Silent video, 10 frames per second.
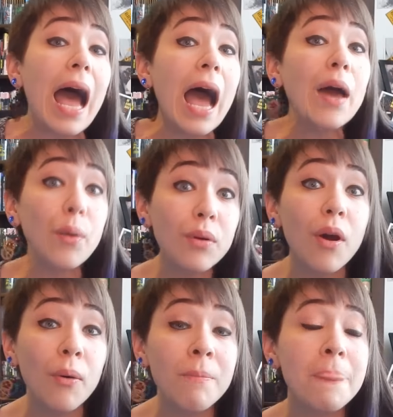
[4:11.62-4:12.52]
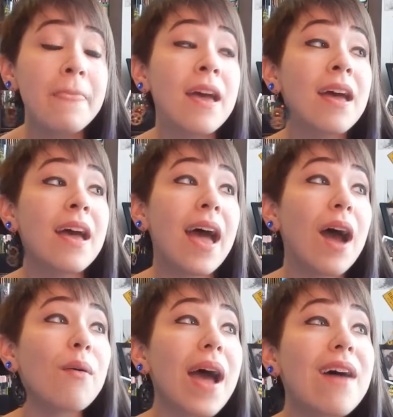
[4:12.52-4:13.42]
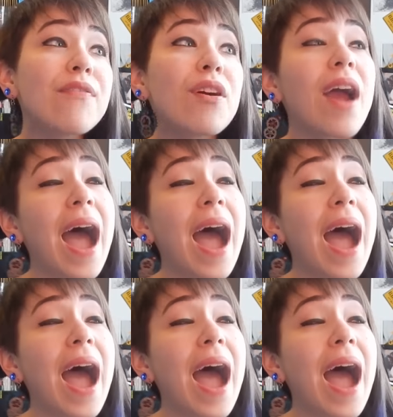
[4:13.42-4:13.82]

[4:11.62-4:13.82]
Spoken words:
I don't know. However,